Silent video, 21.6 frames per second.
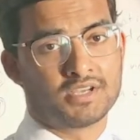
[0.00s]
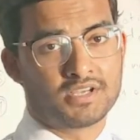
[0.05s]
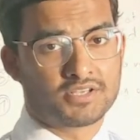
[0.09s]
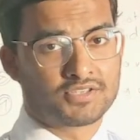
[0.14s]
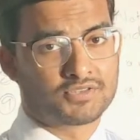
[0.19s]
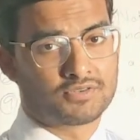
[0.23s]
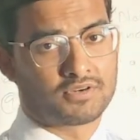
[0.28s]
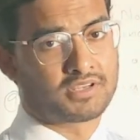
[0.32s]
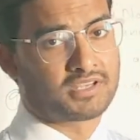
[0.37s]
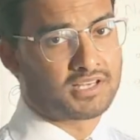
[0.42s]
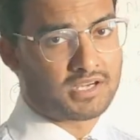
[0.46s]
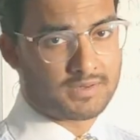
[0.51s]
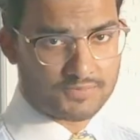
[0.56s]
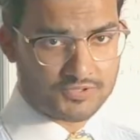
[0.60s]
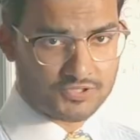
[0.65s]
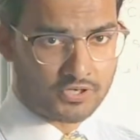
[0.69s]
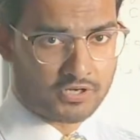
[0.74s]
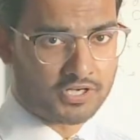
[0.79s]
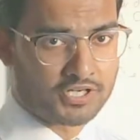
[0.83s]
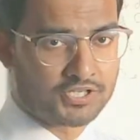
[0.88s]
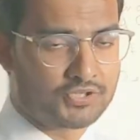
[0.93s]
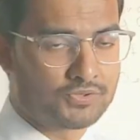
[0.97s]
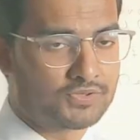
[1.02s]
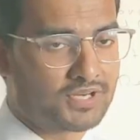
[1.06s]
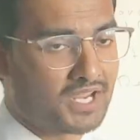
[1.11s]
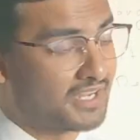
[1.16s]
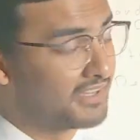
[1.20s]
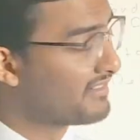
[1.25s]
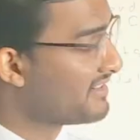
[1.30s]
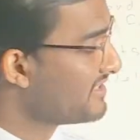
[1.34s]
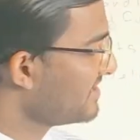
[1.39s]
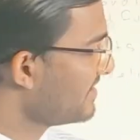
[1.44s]
So again, I'm sorry to
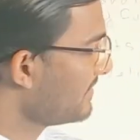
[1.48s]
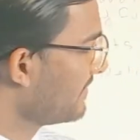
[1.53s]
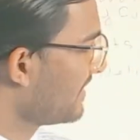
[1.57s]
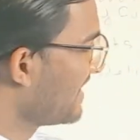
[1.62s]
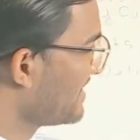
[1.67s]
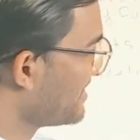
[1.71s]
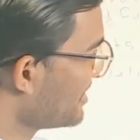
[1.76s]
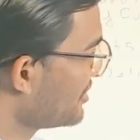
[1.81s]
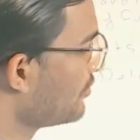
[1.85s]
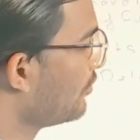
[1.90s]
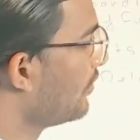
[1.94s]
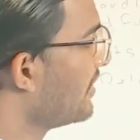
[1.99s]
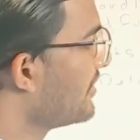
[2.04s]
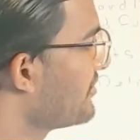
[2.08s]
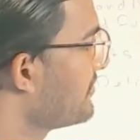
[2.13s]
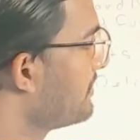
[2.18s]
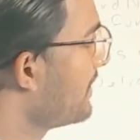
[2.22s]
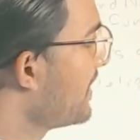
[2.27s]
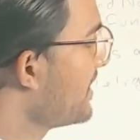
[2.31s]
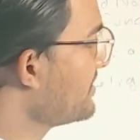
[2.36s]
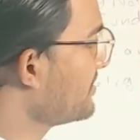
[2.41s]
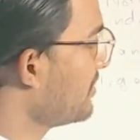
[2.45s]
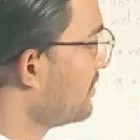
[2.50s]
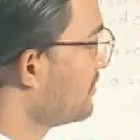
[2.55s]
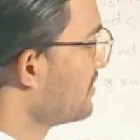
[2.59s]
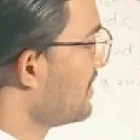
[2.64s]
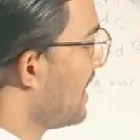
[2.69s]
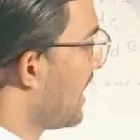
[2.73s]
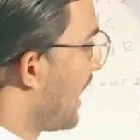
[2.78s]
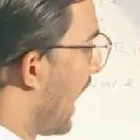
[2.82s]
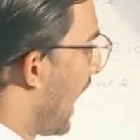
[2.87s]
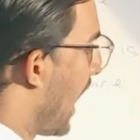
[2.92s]
digressing, but I just wanted to point out
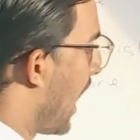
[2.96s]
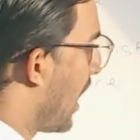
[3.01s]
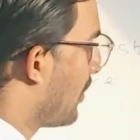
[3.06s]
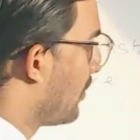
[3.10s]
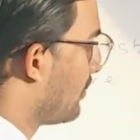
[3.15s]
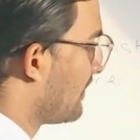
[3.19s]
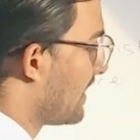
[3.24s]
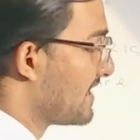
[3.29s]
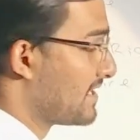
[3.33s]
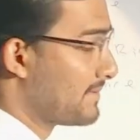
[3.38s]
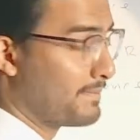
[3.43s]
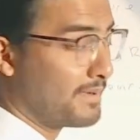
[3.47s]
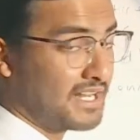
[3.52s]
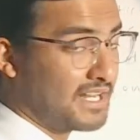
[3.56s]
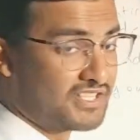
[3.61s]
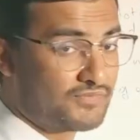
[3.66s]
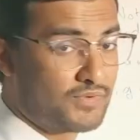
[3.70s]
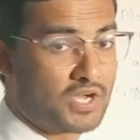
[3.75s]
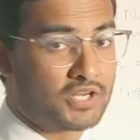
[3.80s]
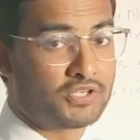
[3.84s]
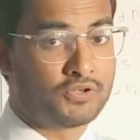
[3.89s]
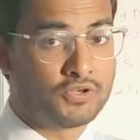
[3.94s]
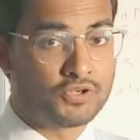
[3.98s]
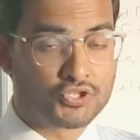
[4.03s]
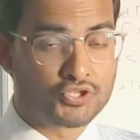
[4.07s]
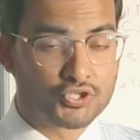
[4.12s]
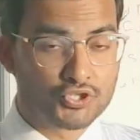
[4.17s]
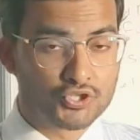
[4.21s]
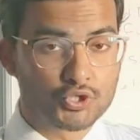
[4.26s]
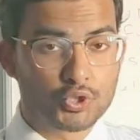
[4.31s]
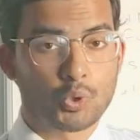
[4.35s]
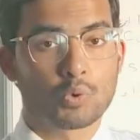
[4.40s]
how enterprise value is
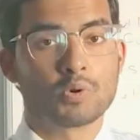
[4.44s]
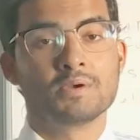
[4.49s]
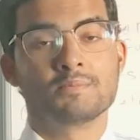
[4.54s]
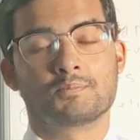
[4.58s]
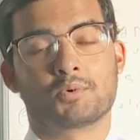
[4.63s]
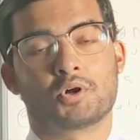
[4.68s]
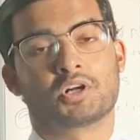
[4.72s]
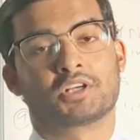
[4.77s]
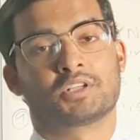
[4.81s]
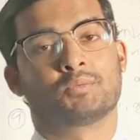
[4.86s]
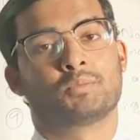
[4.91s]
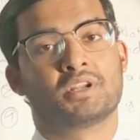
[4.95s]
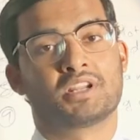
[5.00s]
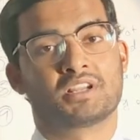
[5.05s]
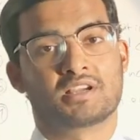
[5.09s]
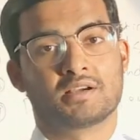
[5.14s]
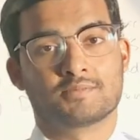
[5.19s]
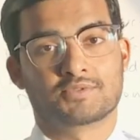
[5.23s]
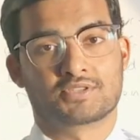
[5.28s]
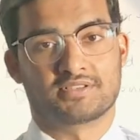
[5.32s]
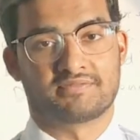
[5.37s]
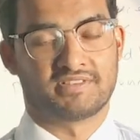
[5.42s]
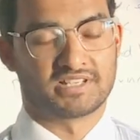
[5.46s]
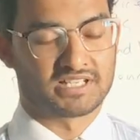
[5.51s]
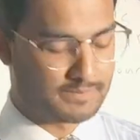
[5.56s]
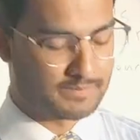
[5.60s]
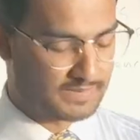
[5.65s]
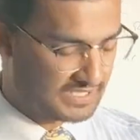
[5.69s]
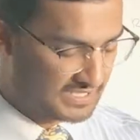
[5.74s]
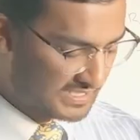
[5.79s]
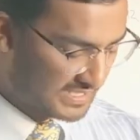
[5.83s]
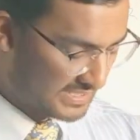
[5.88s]
so important when it comes to
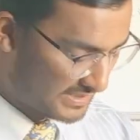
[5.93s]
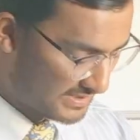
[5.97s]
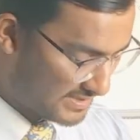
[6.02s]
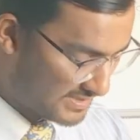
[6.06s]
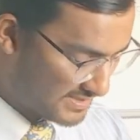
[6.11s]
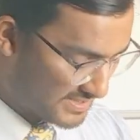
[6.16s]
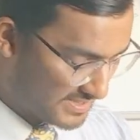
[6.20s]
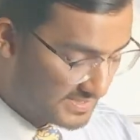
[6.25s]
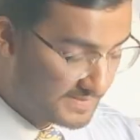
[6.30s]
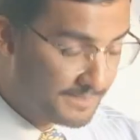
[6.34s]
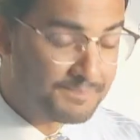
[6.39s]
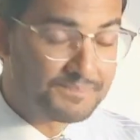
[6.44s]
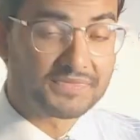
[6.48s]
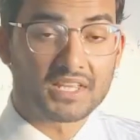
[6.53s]
fundamental analysis.